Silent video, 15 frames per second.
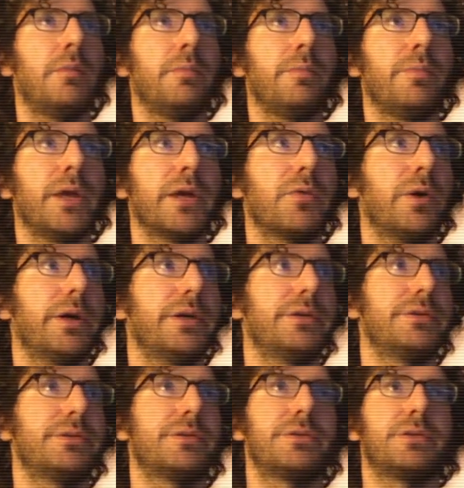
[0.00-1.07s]

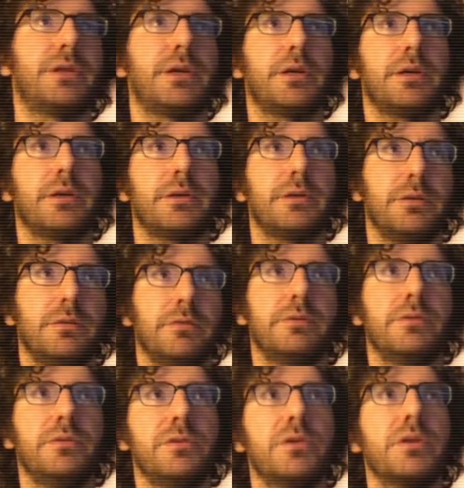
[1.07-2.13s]
Likewise,
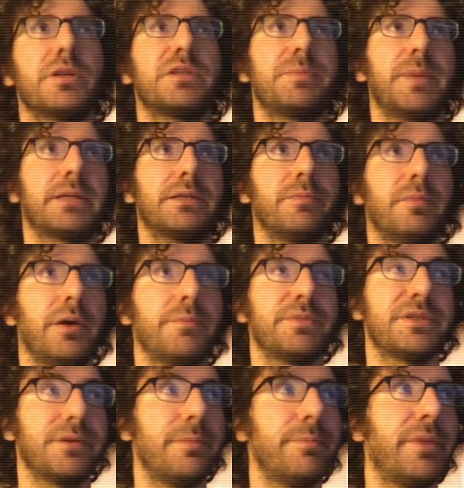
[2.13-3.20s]
you should expect
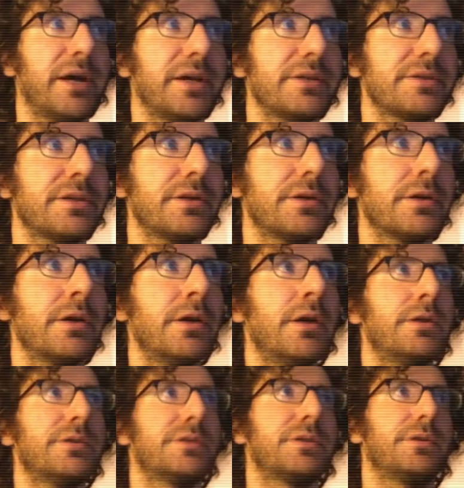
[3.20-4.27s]
some bias here.
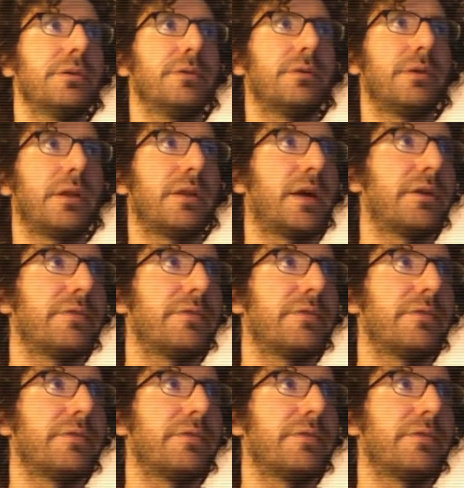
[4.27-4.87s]
So a lot of